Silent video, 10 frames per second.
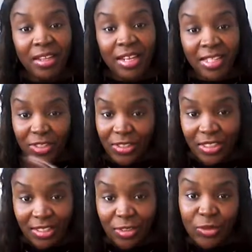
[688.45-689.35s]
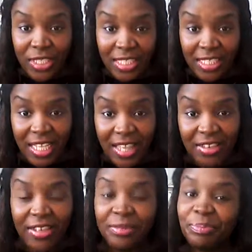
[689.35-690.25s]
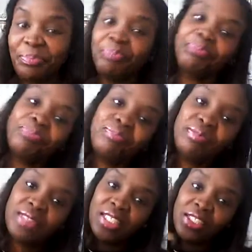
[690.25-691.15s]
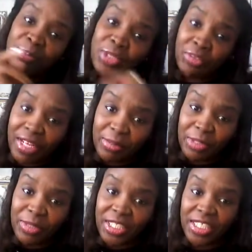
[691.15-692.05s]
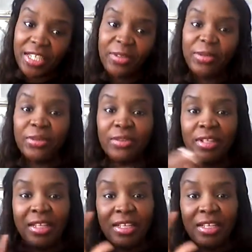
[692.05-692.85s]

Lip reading: Let's do this together. Subscribe to my channel.